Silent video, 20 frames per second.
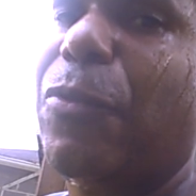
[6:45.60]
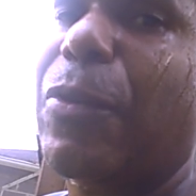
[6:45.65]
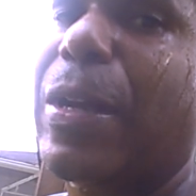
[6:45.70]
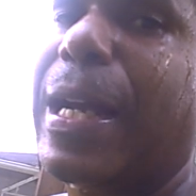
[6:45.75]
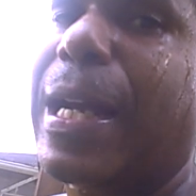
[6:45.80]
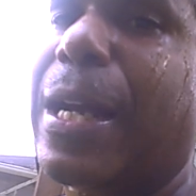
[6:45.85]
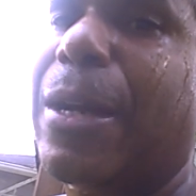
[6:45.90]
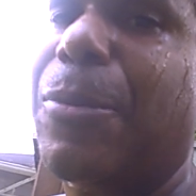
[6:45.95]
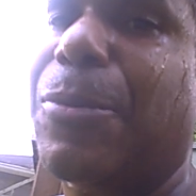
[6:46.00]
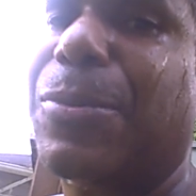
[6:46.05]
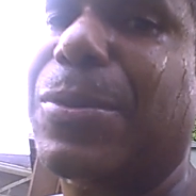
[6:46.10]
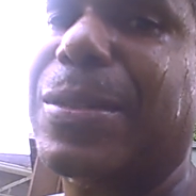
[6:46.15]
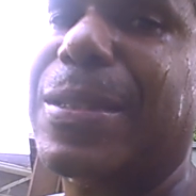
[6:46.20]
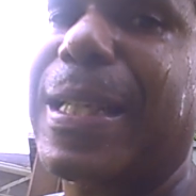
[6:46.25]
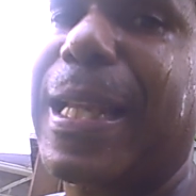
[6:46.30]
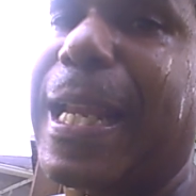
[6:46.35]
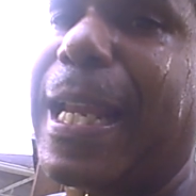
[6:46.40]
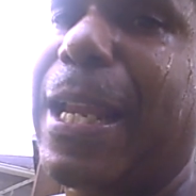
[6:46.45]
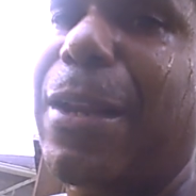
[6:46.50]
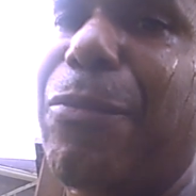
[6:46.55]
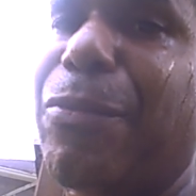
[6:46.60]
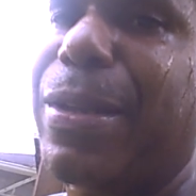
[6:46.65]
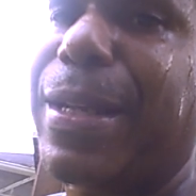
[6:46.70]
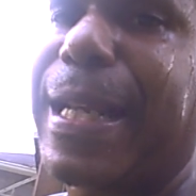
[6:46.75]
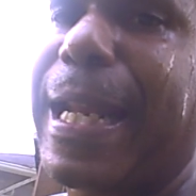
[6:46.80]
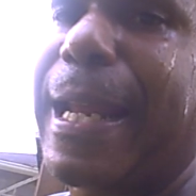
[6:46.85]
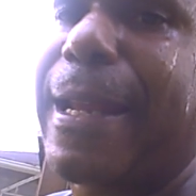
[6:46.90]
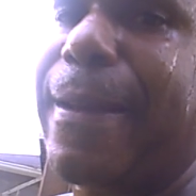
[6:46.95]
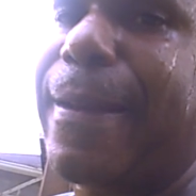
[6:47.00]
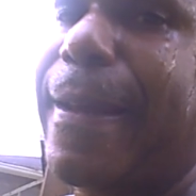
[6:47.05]
hours every
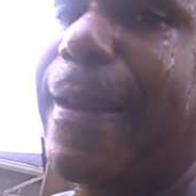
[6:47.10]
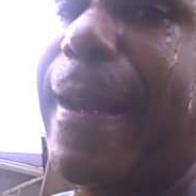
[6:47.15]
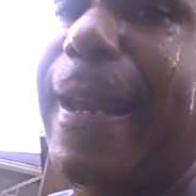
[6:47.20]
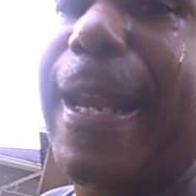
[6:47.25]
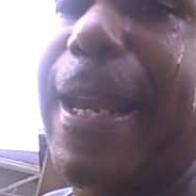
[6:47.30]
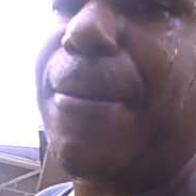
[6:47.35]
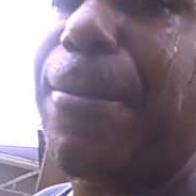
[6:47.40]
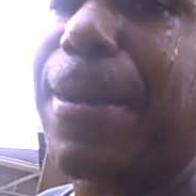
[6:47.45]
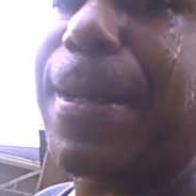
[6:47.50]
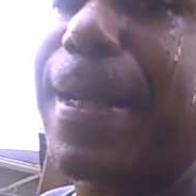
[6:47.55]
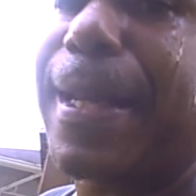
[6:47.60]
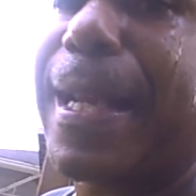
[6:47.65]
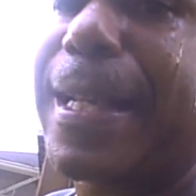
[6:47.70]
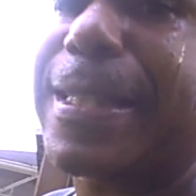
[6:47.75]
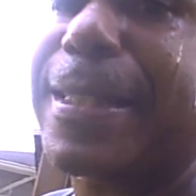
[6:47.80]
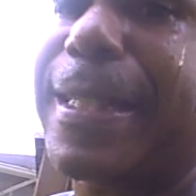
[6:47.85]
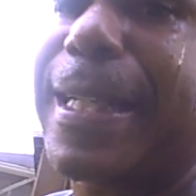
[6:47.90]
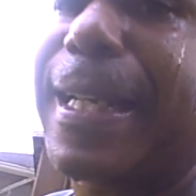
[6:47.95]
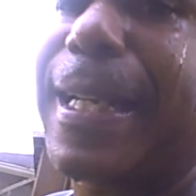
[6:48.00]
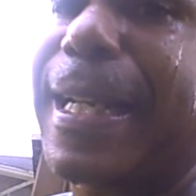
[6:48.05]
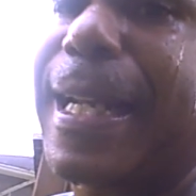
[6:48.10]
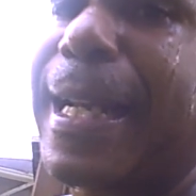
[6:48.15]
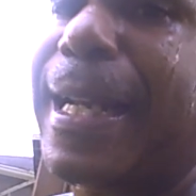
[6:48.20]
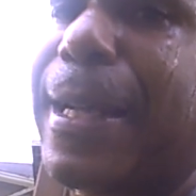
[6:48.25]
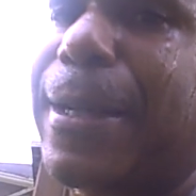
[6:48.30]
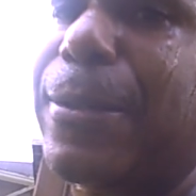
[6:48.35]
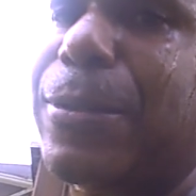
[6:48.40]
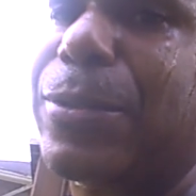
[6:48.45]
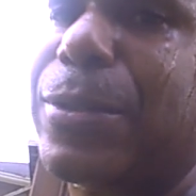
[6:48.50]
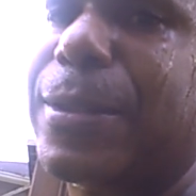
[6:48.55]
day. Every day I stay in the
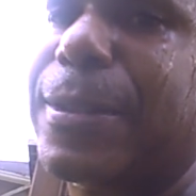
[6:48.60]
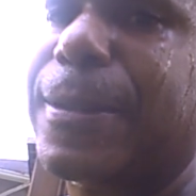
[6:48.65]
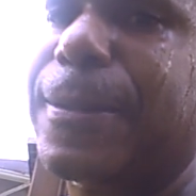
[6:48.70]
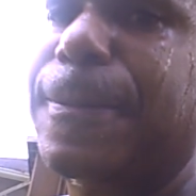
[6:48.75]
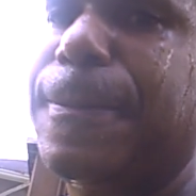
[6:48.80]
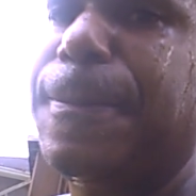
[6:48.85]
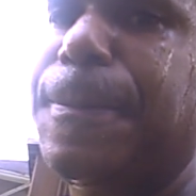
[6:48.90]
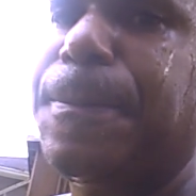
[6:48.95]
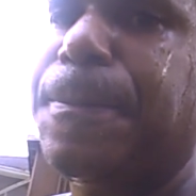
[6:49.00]
house.